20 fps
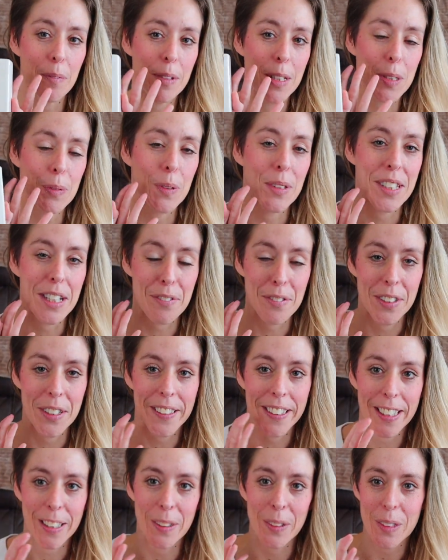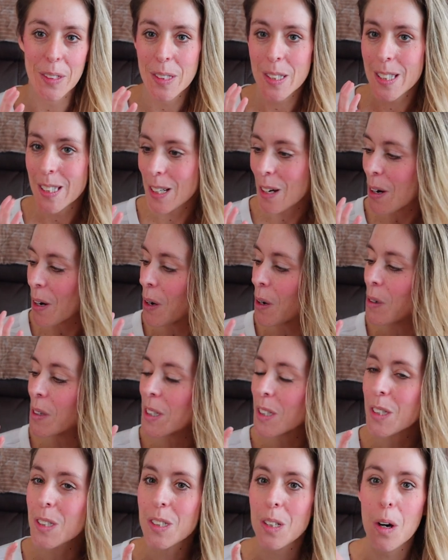this will definitely look
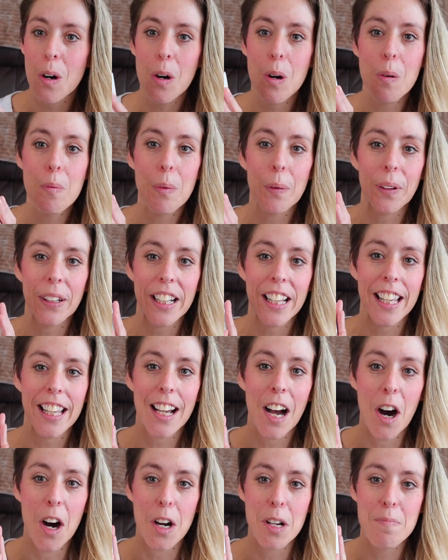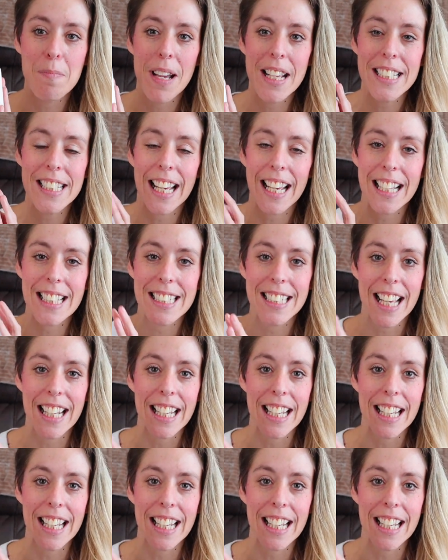so pretty on my desk.